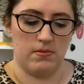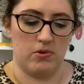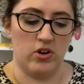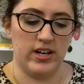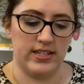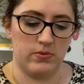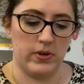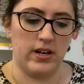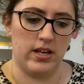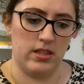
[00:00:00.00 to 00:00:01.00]
Or at least
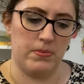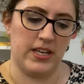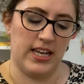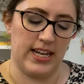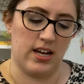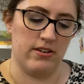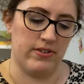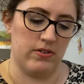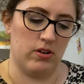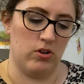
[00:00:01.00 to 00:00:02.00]
when in the beginning, I
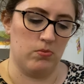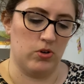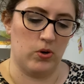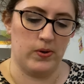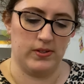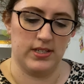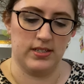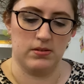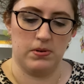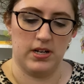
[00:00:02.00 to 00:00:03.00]
found a lot more quilting
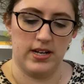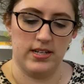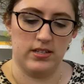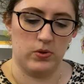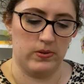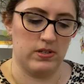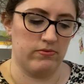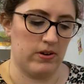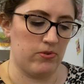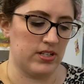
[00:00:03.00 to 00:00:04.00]
suppliers, quilting
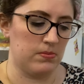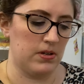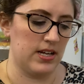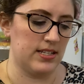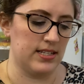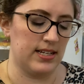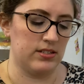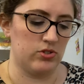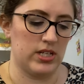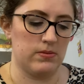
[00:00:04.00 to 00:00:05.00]
fabric suppliers
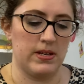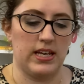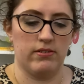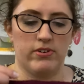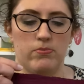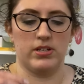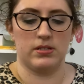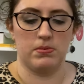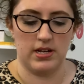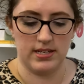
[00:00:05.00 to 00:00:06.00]
than dressmaking fabric
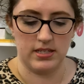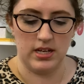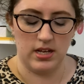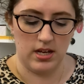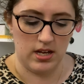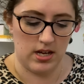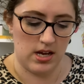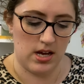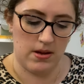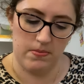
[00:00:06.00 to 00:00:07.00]
suppliers.
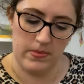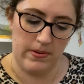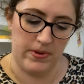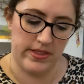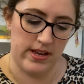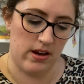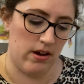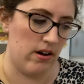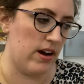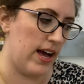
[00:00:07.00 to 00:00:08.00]
But they
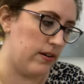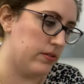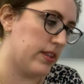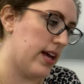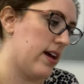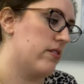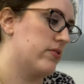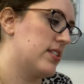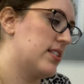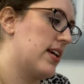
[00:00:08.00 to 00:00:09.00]
are out there,
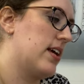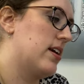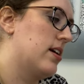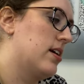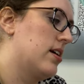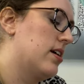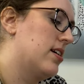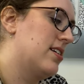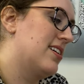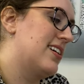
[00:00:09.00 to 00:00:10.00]
obviously.
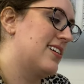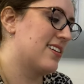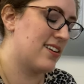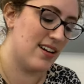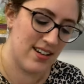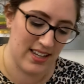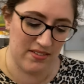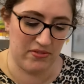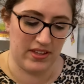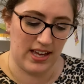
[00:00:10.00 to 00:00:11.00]
Can't
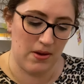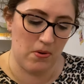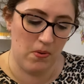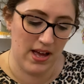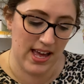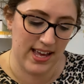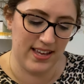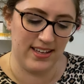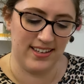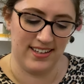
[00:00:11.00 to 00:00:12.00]
give the game
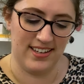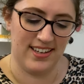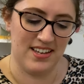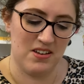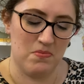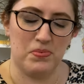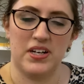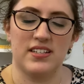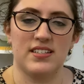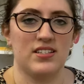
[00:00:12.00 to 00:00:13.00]
away,
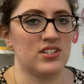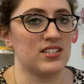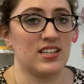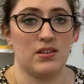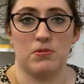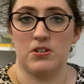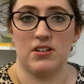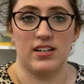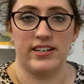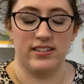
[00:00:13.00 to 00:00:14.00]
but just keep
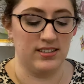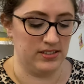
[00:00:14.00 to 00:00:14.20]
Googling.